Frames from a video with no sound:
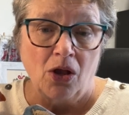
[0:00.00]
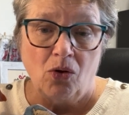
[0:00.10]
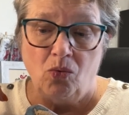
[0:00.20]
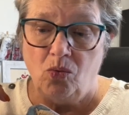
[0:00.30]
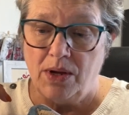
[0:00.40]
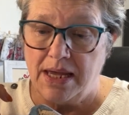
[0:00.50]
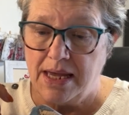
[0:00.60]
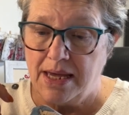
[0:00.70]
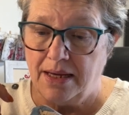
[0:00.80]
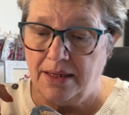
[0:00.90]

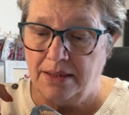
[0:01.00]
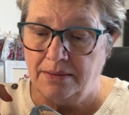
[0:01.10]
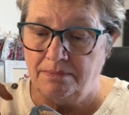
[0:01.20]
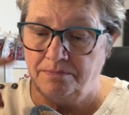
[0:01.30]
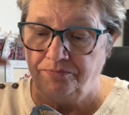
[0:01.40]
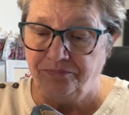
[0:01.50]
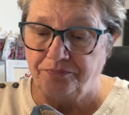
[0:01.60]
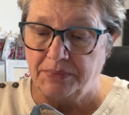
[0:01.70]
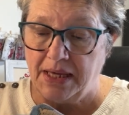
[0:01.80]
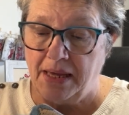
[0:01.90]
we
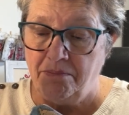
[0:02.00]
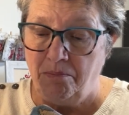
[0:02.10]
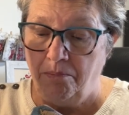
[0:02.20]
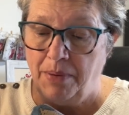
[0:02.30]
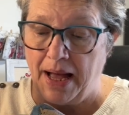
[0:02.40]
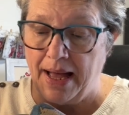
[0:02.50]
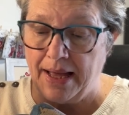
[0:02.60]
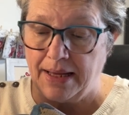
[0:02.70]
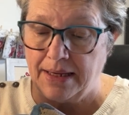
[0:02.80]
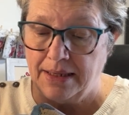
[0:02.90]
came
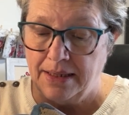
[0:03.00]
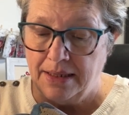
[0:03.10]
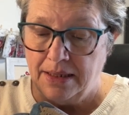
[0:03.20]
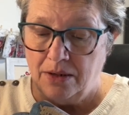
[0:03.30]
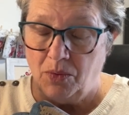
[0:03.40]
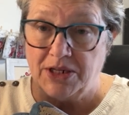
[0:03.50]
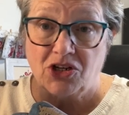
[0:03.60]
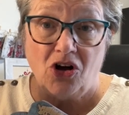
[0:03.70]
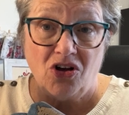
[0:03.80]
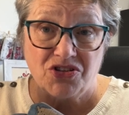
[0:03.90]
back, went to
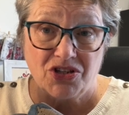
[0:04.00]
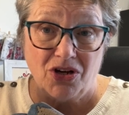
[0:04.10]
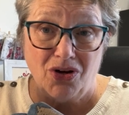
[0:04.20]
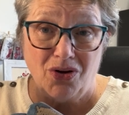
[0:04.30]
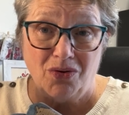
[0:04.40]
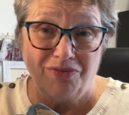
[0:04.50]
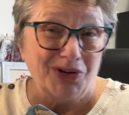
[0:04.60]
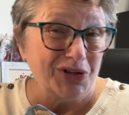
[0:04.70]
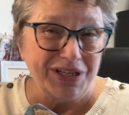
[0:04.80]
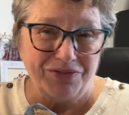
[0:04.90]
Costco. Of
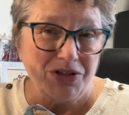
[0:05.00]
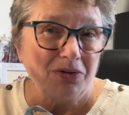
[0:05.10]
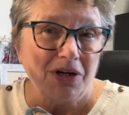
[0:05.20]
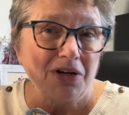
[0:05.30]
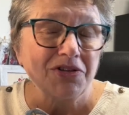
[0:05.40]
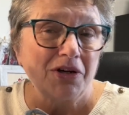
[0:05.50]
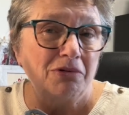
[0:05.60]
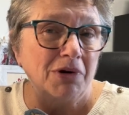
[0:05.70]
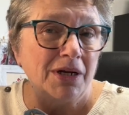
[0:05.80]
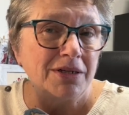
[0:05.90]
course you have to do a Costco
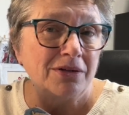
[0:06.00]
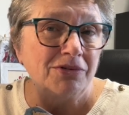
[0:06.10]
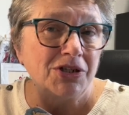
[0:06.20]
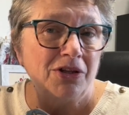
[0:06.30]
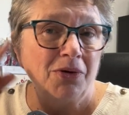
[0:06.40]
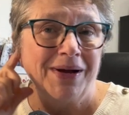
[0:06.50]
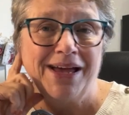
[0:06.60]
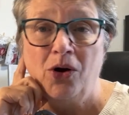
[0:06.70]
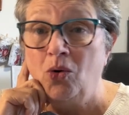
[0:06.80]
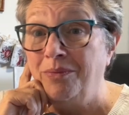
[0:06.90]
run, don't you, on the way
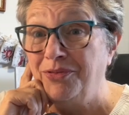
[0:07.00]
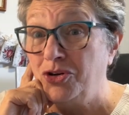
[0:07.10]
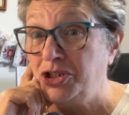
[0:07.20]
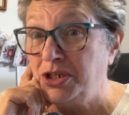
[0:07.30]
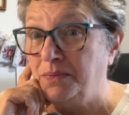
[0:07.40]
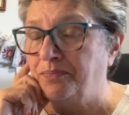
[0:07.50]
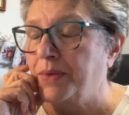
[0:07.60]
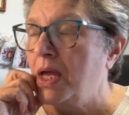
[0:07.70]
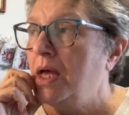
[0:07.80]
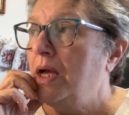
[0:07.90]
home? Of course you.
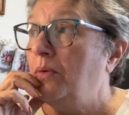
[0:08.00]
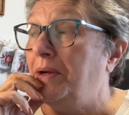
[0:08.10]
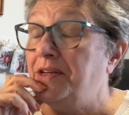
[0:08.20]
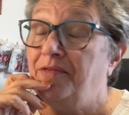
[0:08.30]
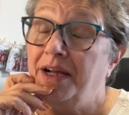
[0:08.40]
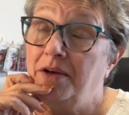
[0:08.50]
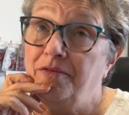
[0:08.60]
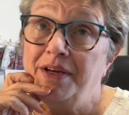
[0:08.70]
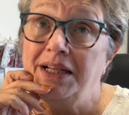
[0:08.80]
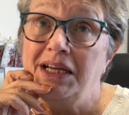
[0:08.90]
Went to Value
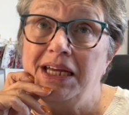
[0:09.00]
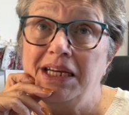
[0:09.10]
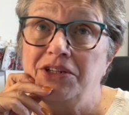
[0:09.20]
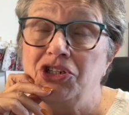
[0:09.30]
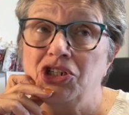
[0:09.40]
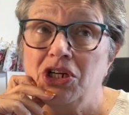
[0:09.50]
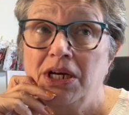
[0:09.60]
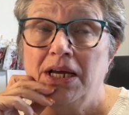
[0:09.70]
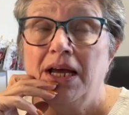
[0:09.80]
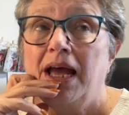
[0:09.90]
Village,
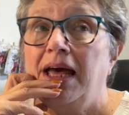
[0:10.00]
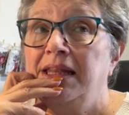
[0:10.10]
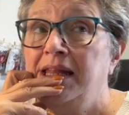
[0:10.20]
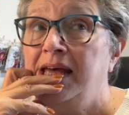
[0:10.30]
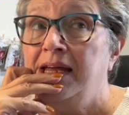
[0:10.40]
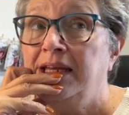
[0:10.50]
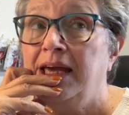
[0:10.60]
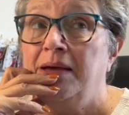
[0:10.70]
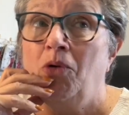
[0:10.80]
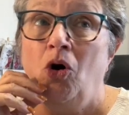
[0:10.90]
and then
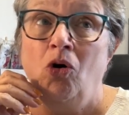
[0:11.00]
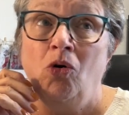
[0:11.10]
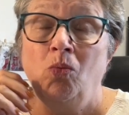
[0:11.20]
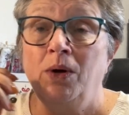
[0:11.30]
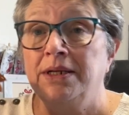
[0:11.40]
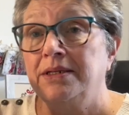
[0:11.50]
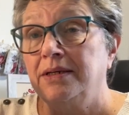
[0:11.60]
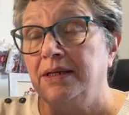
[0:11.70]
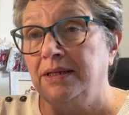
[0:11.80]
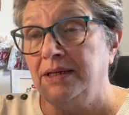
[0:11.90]
came home, went
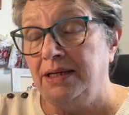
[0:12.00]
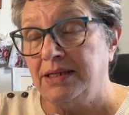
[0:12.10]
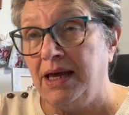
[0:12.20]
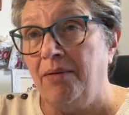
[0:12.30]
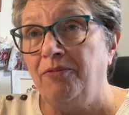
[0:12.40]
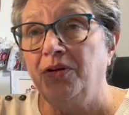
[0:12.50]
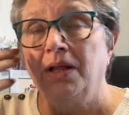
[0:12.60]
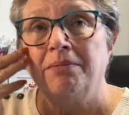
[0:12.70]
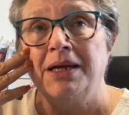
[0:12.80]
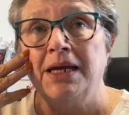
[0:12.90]
into
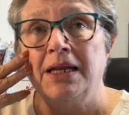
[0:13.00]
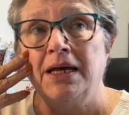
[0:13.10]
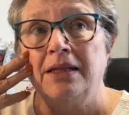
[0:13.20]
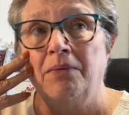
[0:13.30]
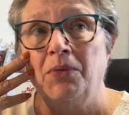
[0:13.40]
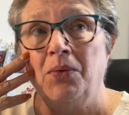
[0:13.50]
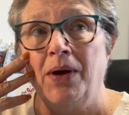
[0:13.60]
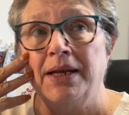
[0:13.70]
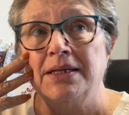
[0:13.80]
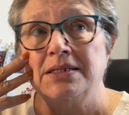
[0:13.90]
Kempville, and then we
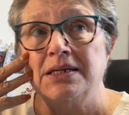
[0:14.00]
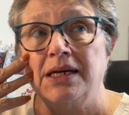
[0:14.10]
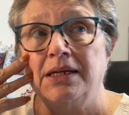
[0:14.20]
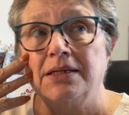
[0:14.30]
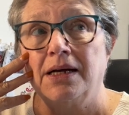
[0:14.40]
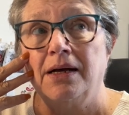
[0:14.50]
went and did